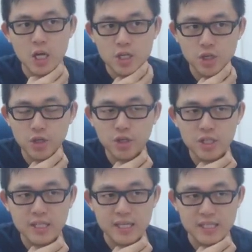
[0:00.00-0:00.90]
so you
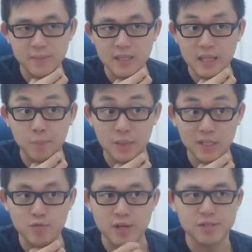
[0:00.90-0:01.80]
could get something like
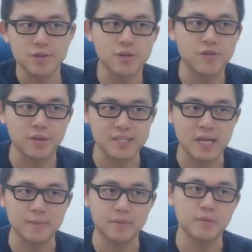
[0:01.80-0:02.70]
Bloodraiser, for
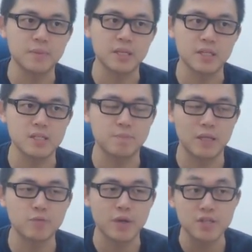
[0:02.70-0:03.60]
example, because
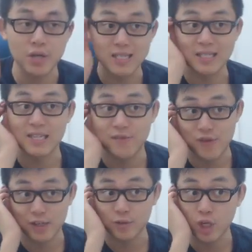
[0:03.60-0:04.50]
Bloodraiser is a death
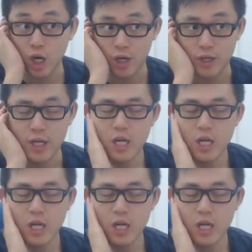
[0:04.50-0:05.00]
rattle card,